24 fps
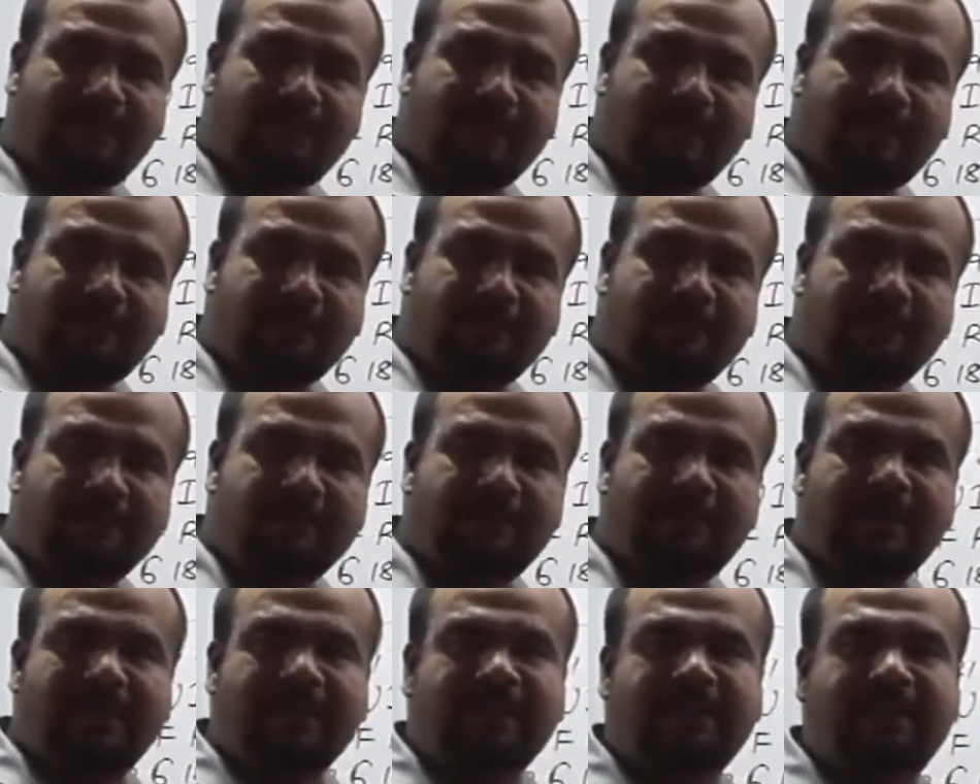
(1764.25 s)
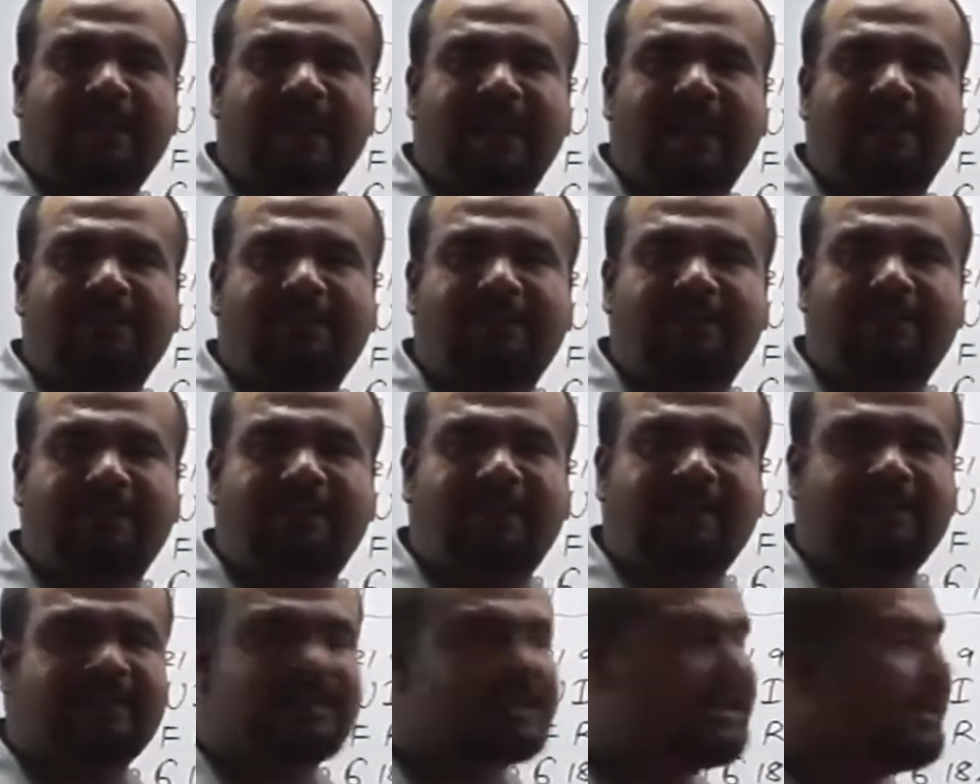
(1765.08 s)
remembering the
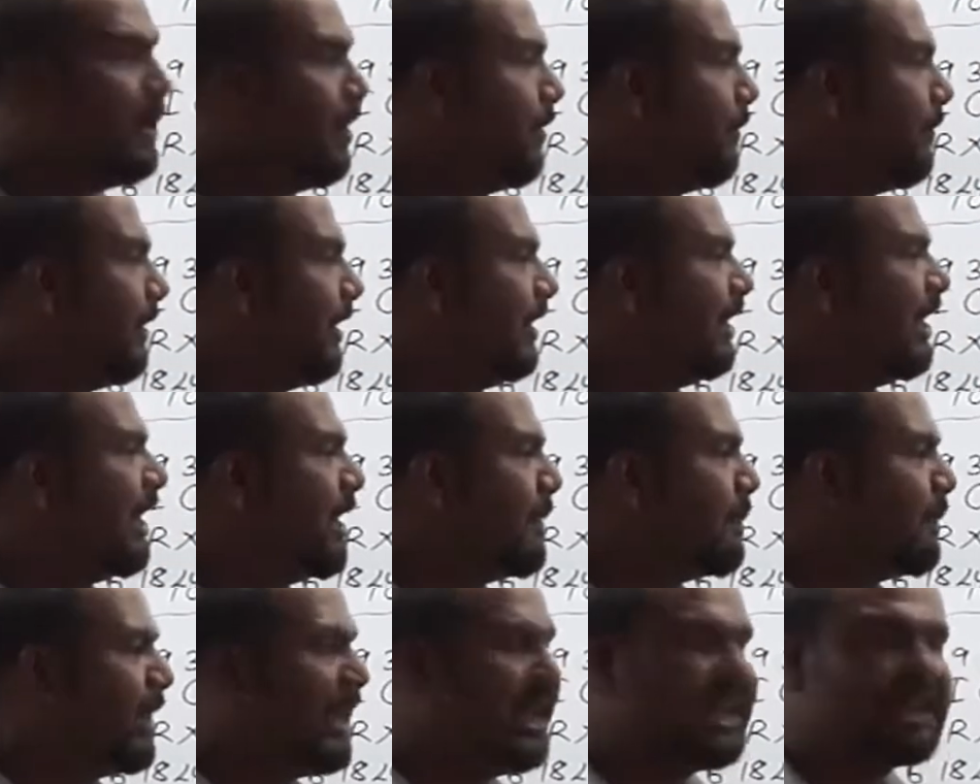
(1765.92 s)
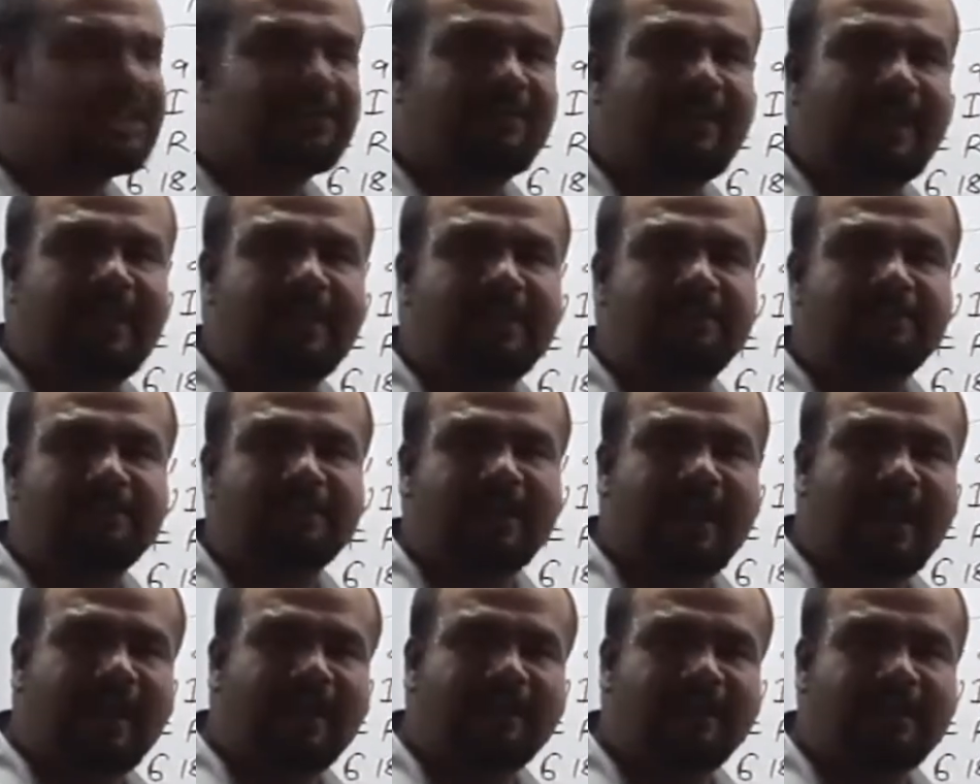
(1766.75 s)
alphabets with their place values
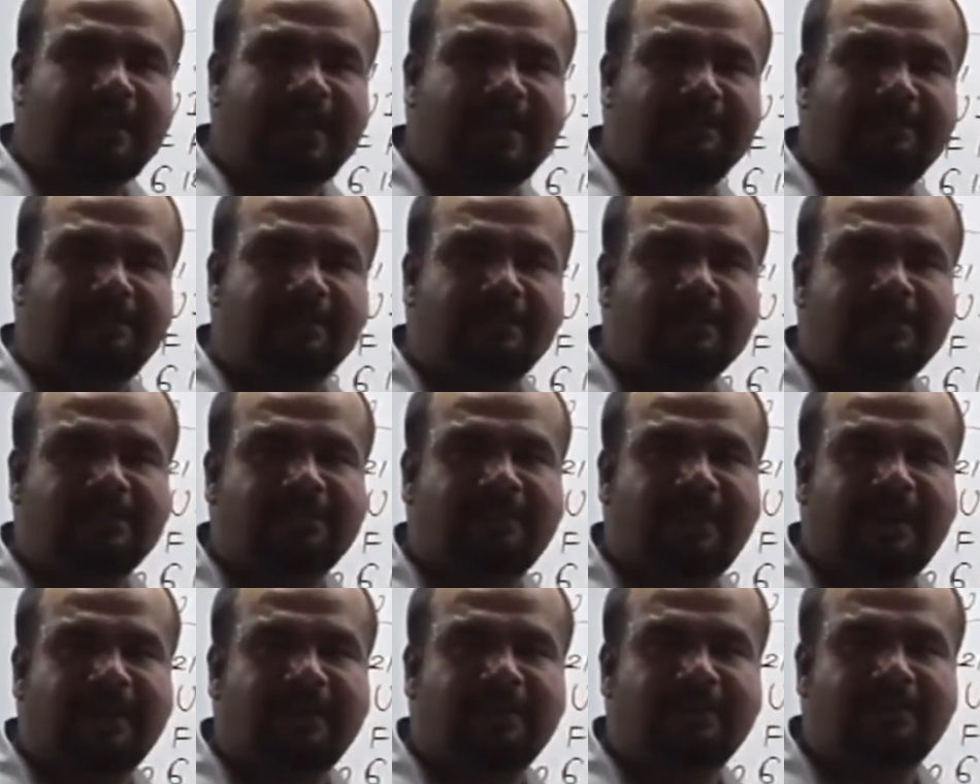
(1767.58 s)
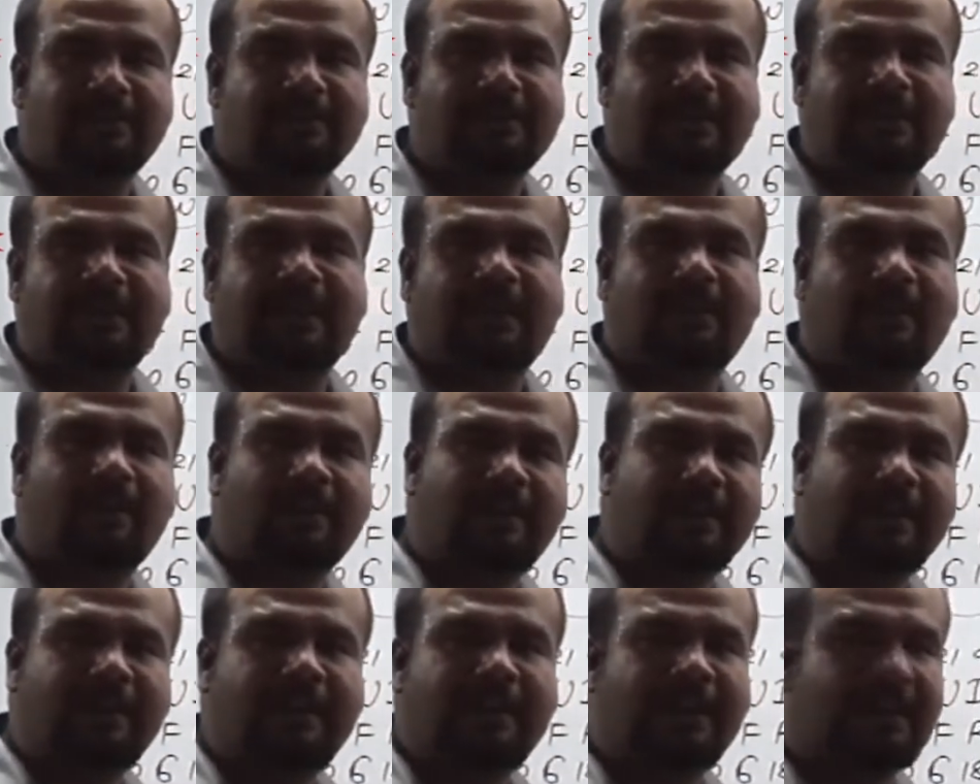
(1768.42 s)
and the opposite values, and
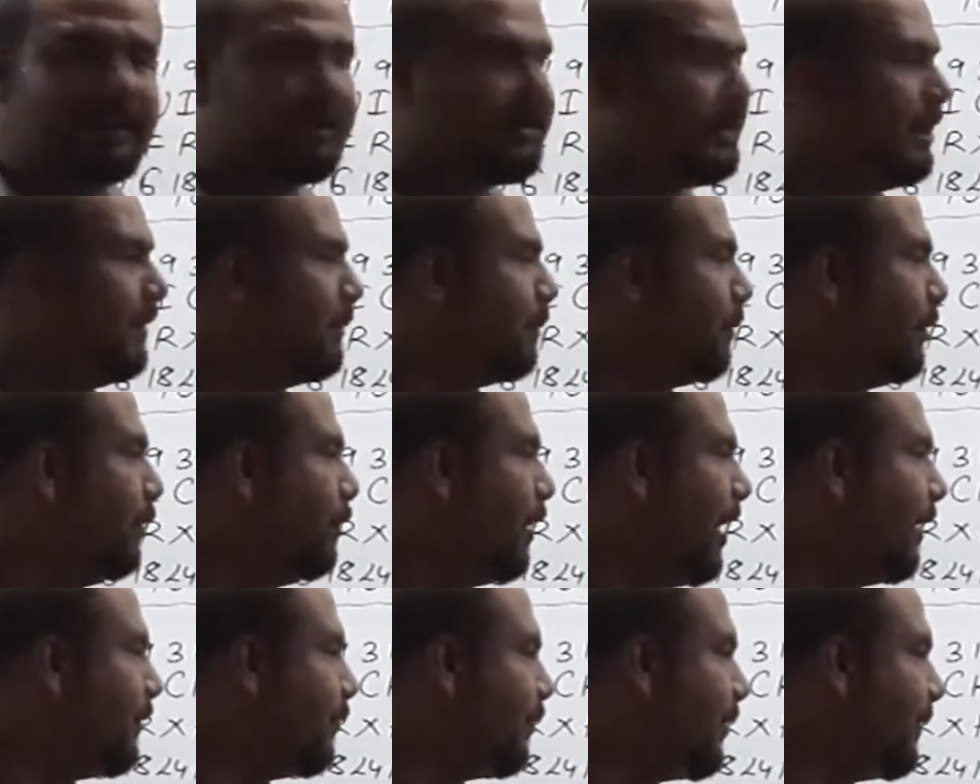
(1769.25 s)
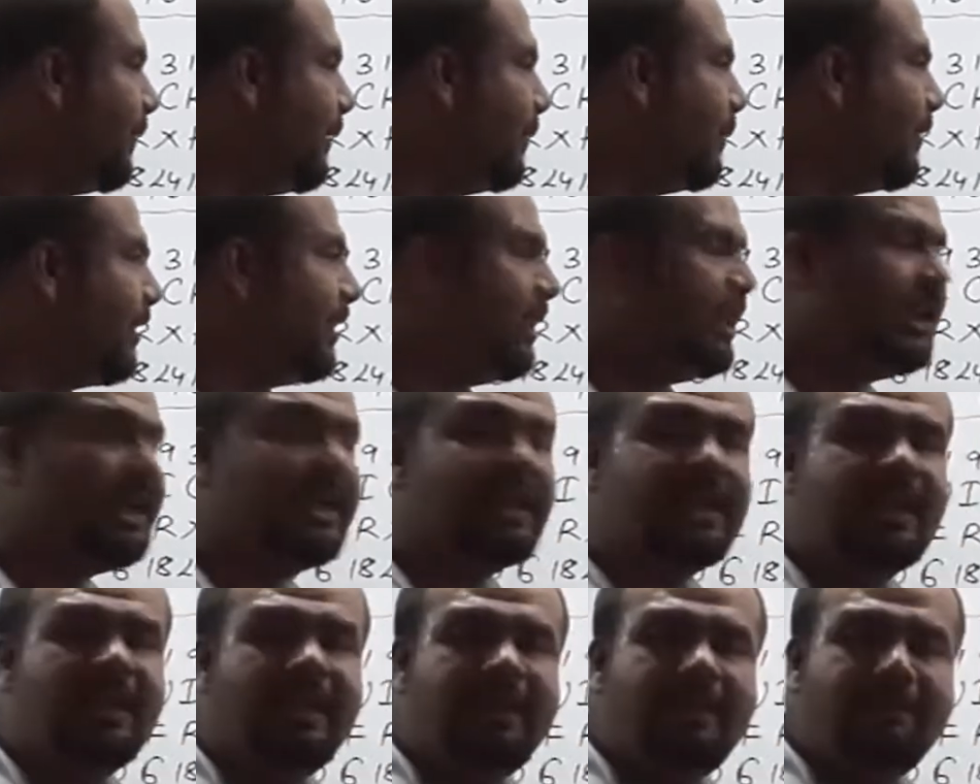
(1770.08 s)
accordingly you have to remember
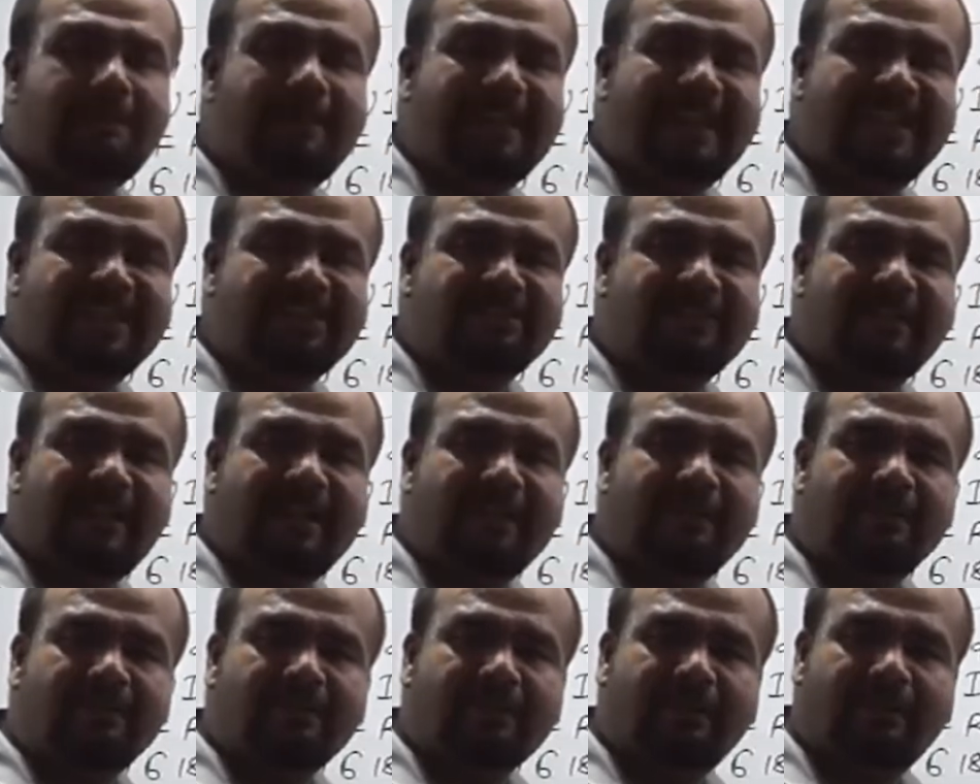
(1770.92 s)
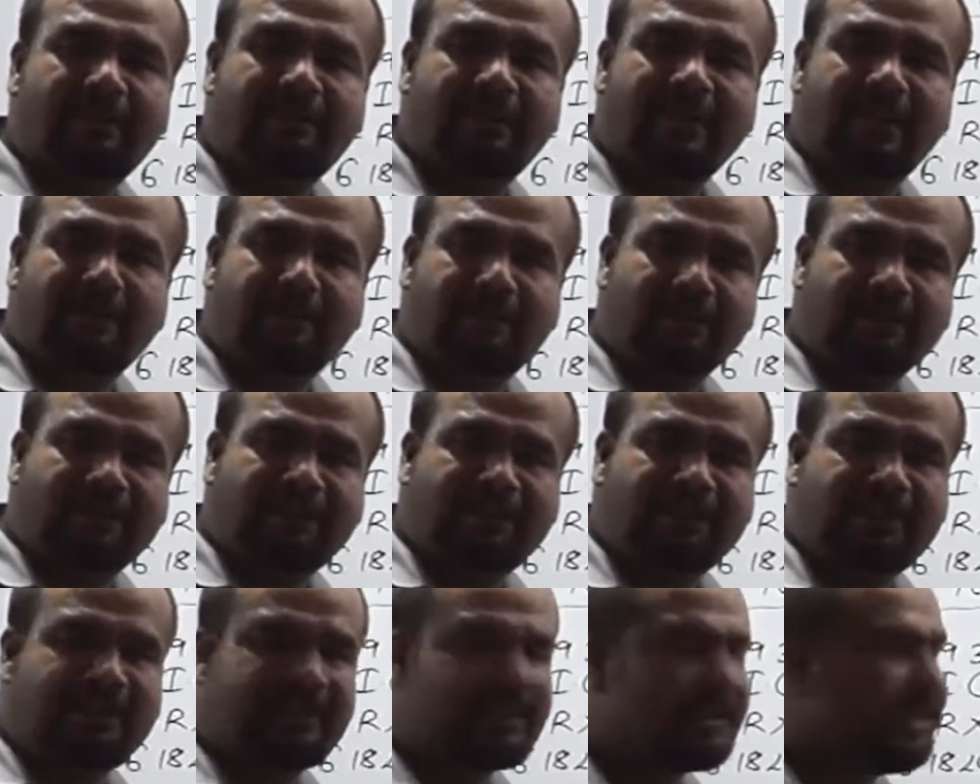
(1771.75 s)
the place values of the
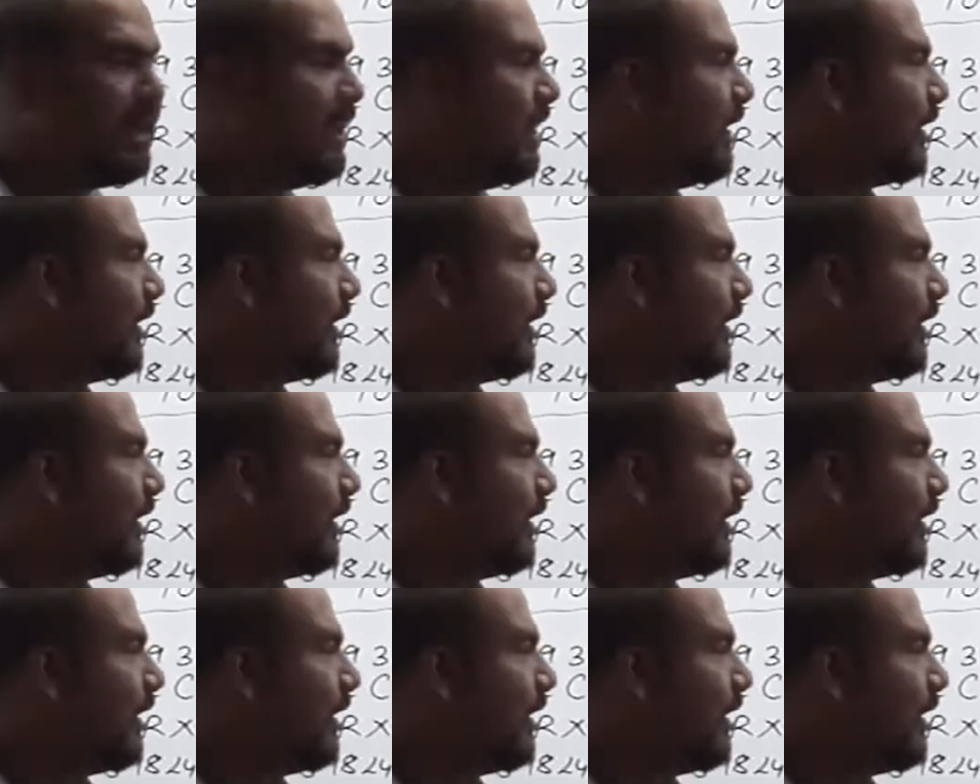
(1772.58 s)
opposites,